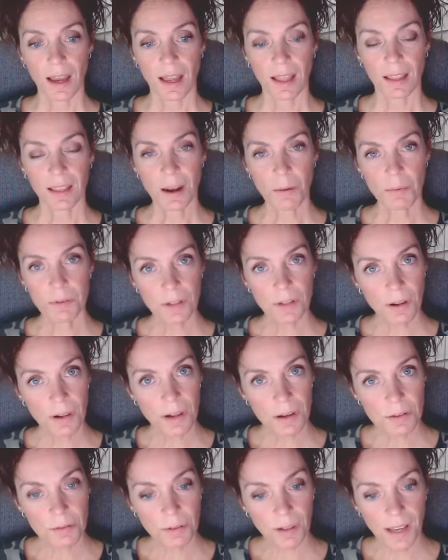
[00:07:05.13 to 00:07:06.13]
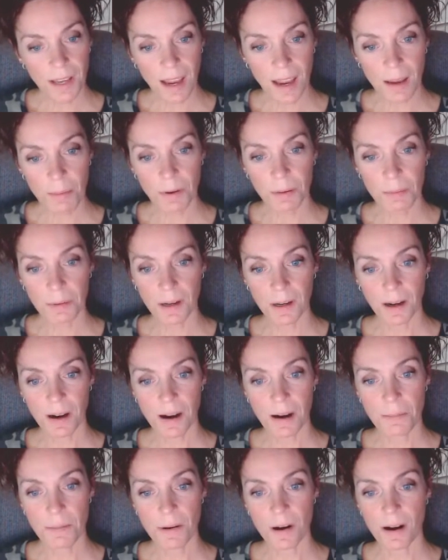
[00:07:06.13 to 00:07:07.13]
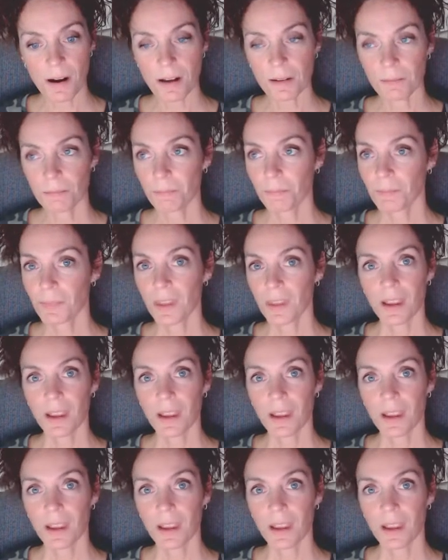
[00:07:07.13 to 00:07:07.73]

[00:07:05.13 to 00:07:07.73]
And that was all I was really able to pick up on.